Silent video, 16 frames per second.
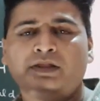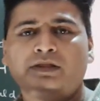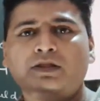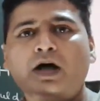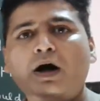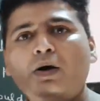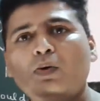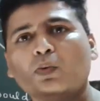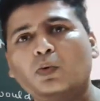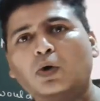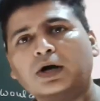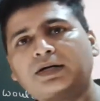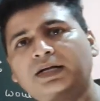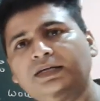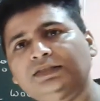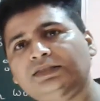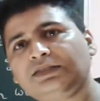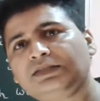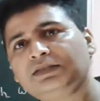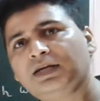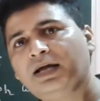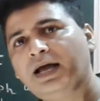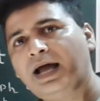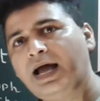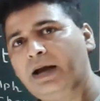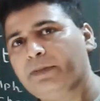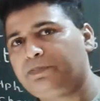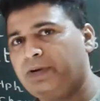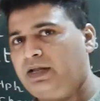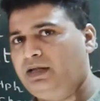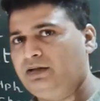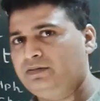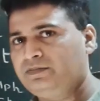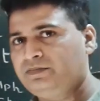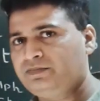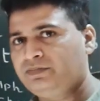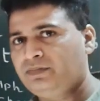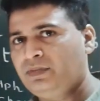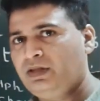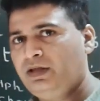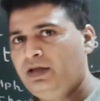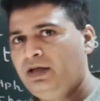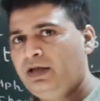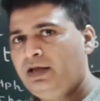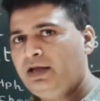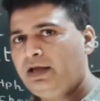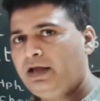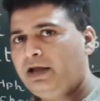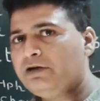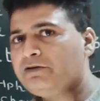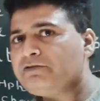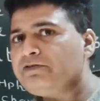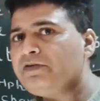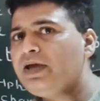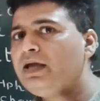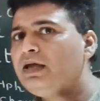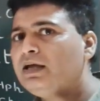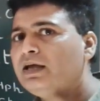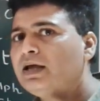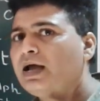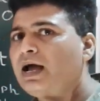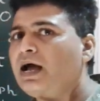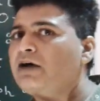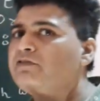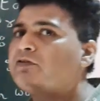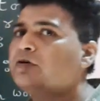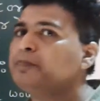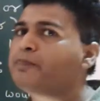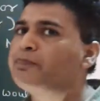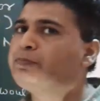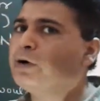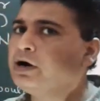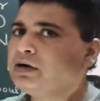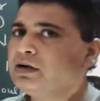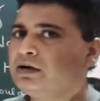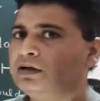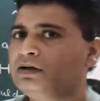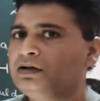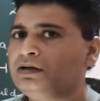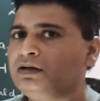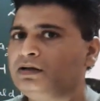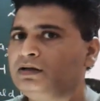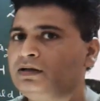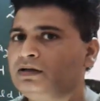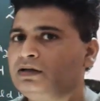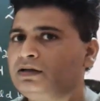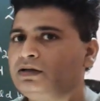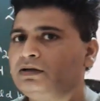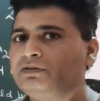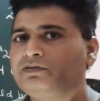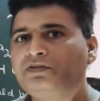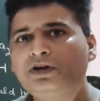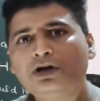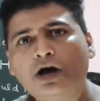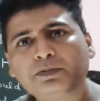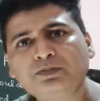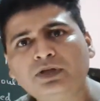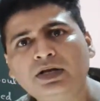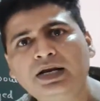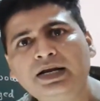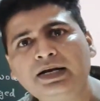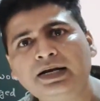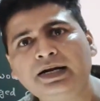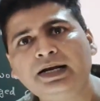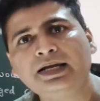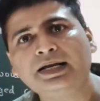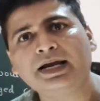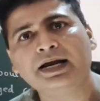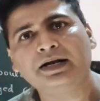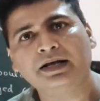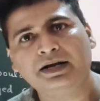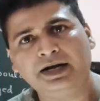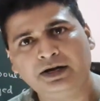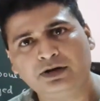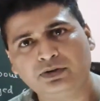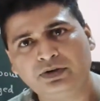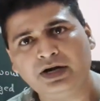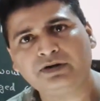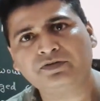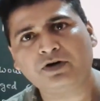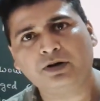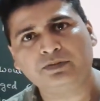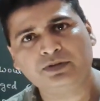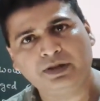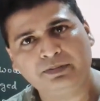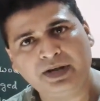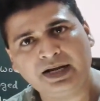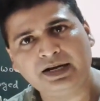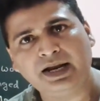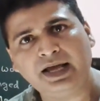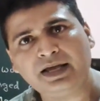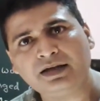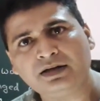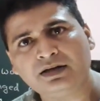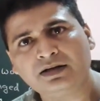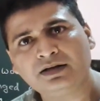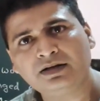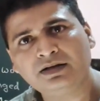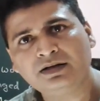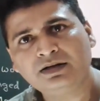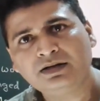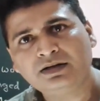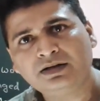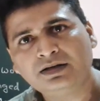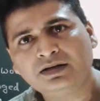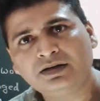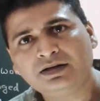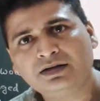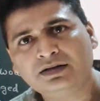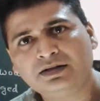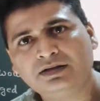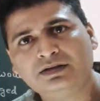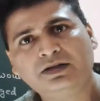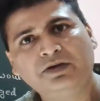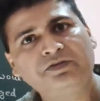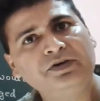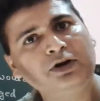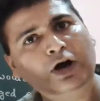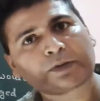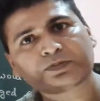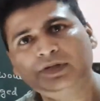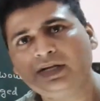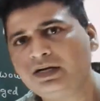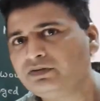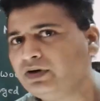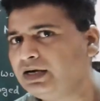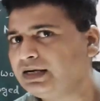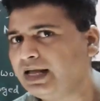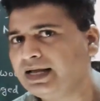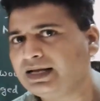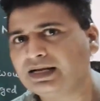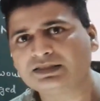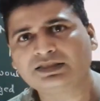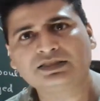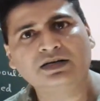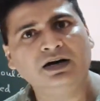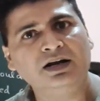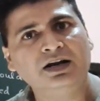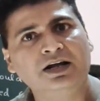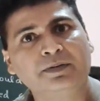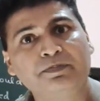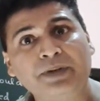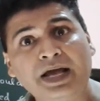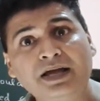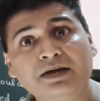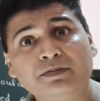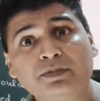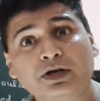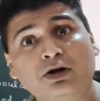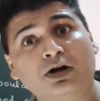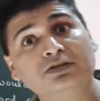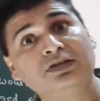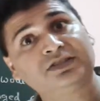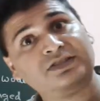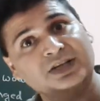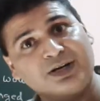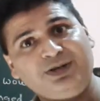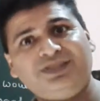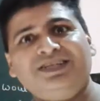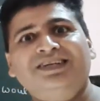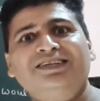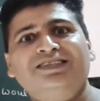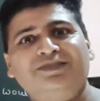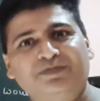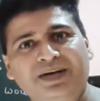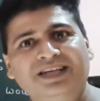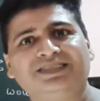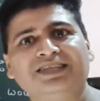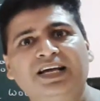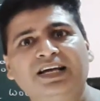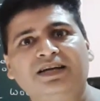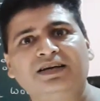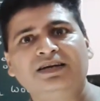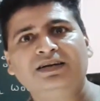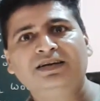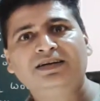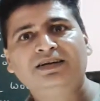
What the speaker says: Now what is happening? If we have put phenolphthalein indicator into it from the beginning, the phenolphthalein will take its color pink because the solution is basic.